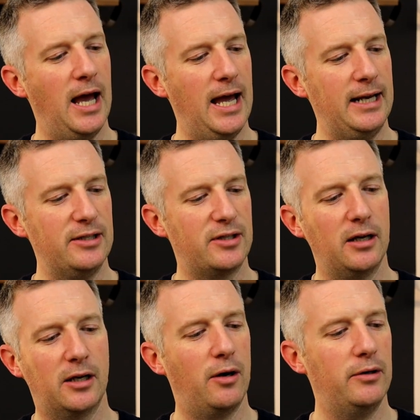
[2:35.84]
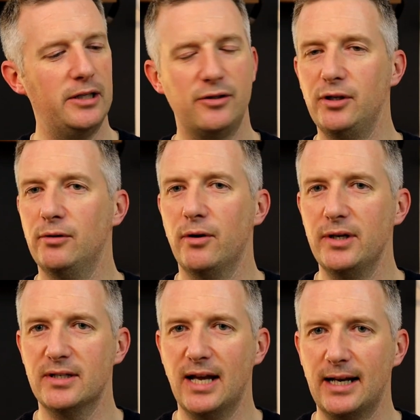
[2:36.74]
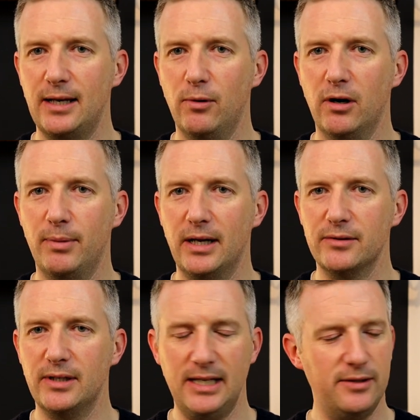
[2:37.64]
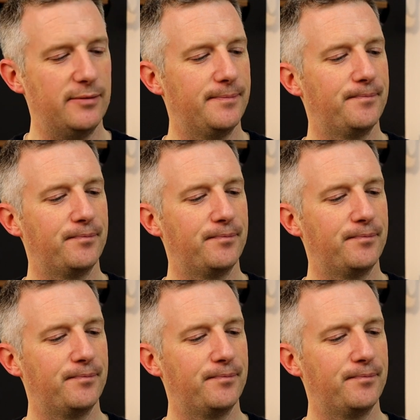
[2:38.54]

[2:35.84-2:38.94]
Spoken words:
And it's color coded, so you know exactly whereabouts it is.